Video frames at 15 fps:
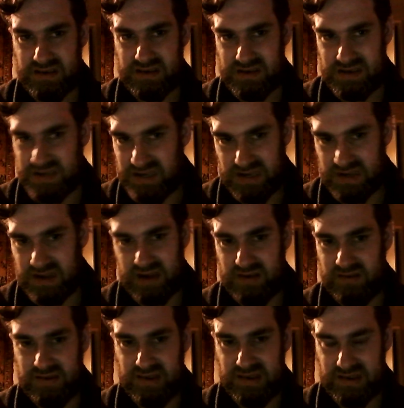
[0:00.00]
she
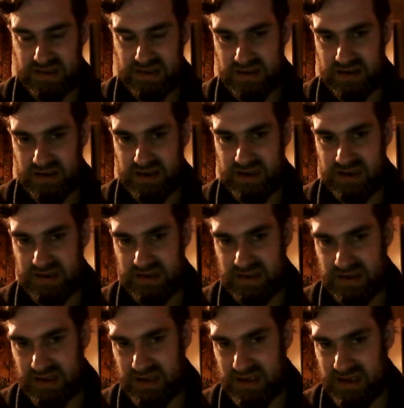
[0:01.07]
goes inside
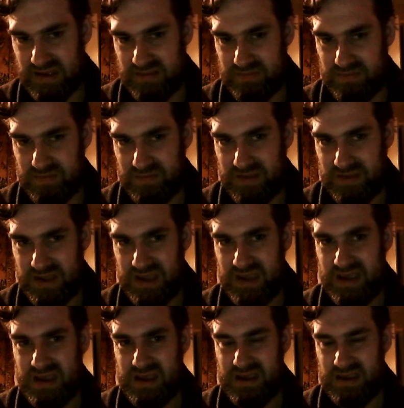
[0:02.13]

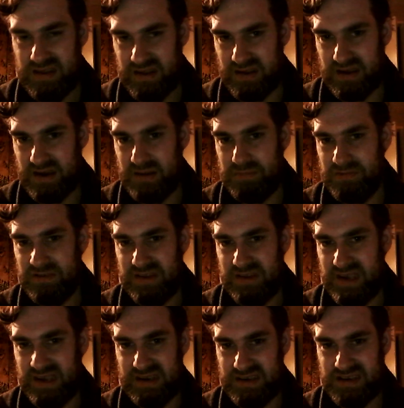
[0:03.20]
the cupboard
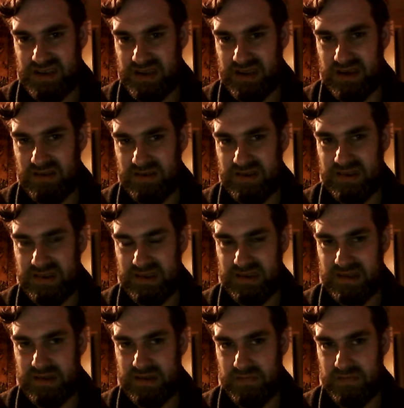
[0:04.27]
and she
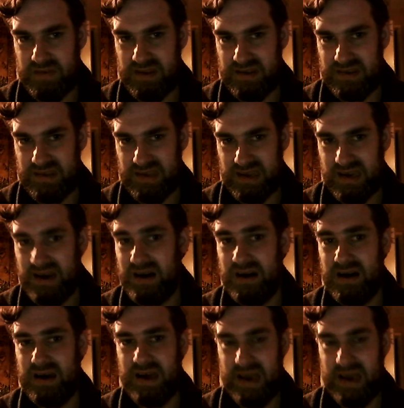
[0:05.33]
notices a VCR,